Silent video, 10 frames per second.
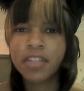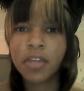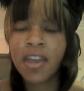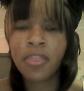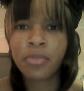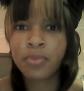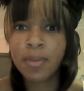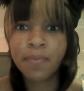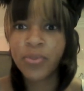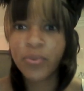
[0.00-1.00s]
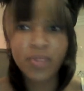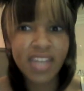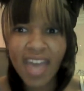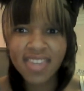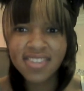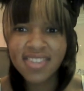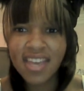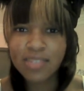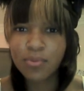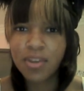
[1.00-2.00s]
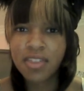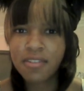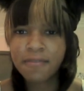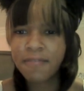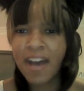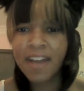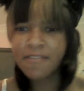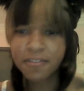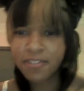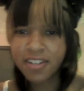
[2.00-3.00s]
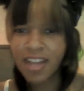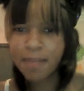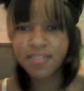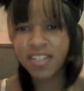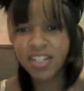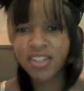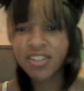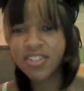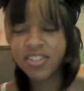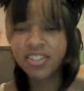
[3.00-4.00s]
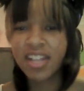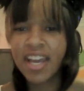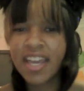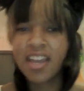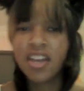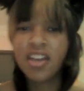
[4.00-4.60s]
Like you can get three headsets with 5 different types of ears, or like